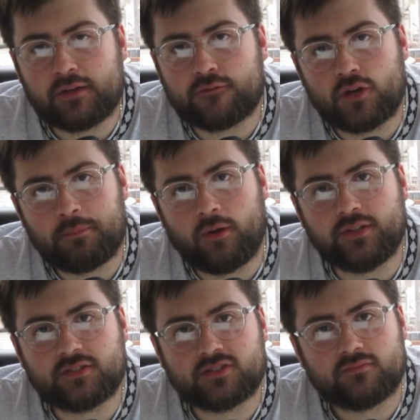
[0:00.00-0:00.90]
3
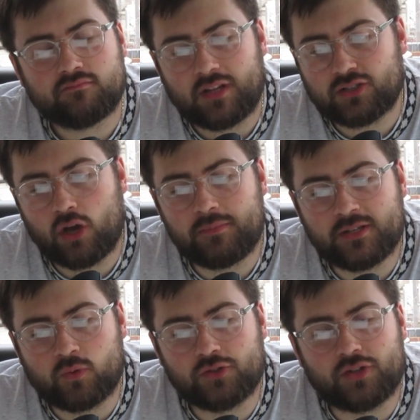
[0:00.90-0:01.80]
points. Let's hope
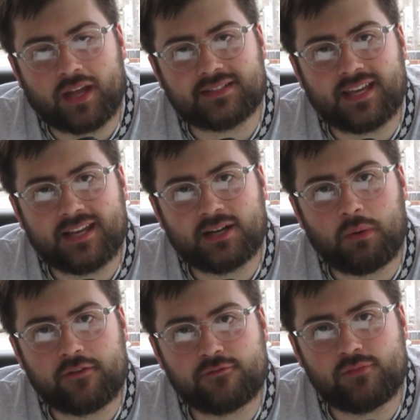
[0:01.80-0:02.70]
these ones don't get taken
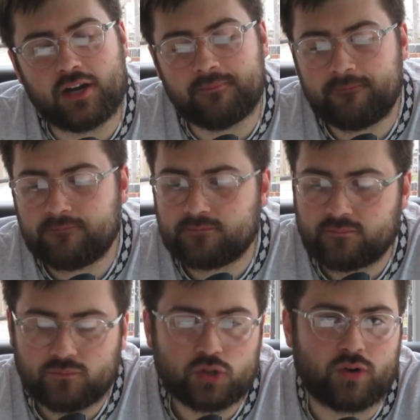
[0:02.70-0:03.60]
away from Reading.
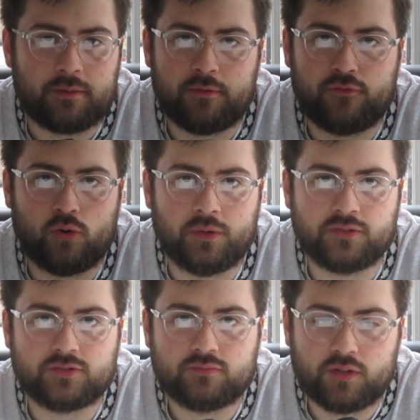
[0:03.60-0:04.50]
Great
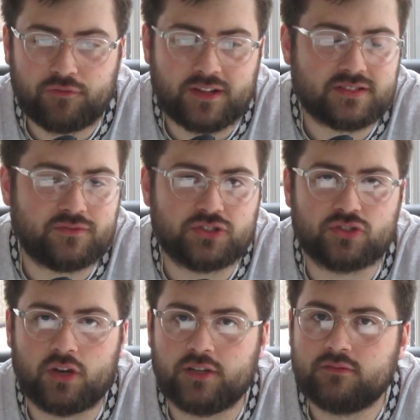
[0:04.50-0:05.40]
performance. Defensively
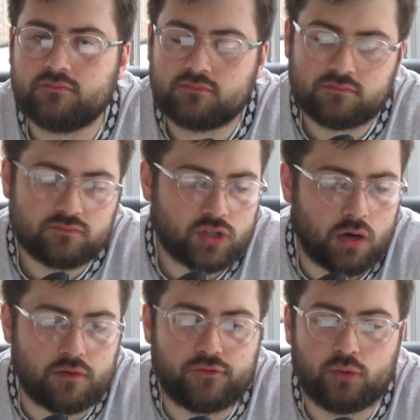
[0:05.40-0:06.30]
solid.
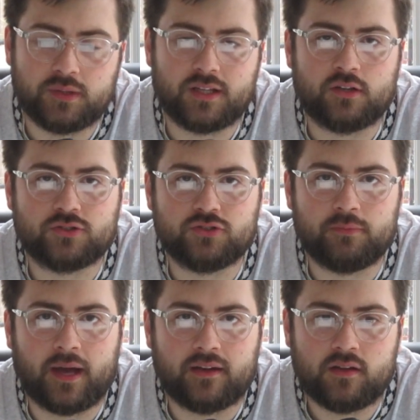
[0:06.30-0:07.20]
Going forward, we didn't look too
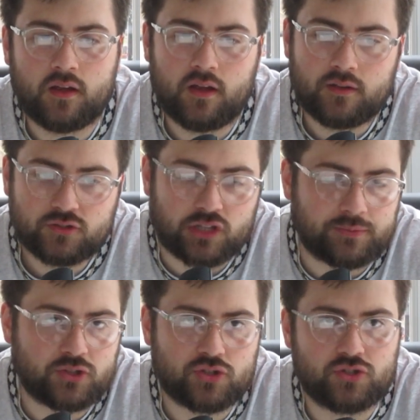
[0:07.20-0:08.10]
bad.
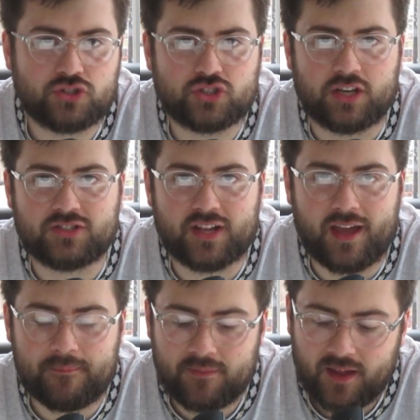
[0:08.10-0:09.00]
Substitutions changed the
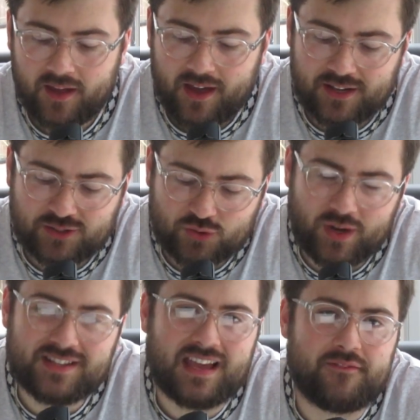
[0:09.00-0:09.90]
game. And it's
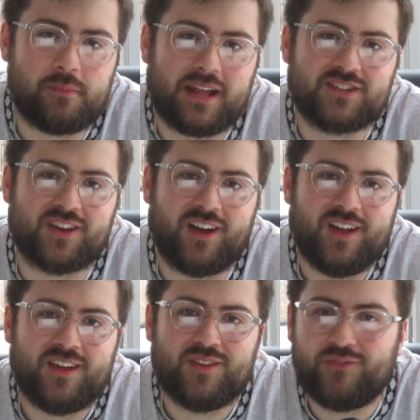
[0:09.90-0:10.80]
great to have a manager
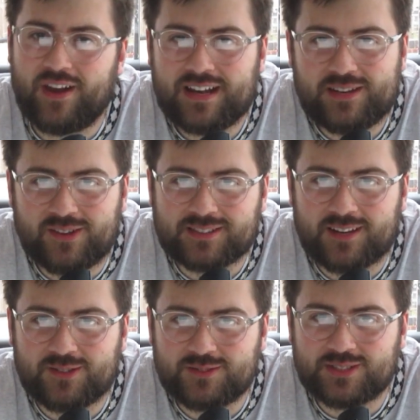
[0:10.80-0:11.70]
that finally knows how to
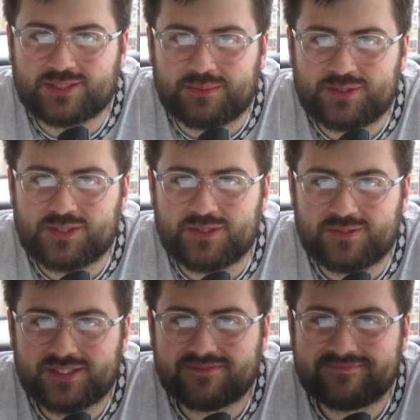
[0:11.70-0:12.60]
use his substitutes.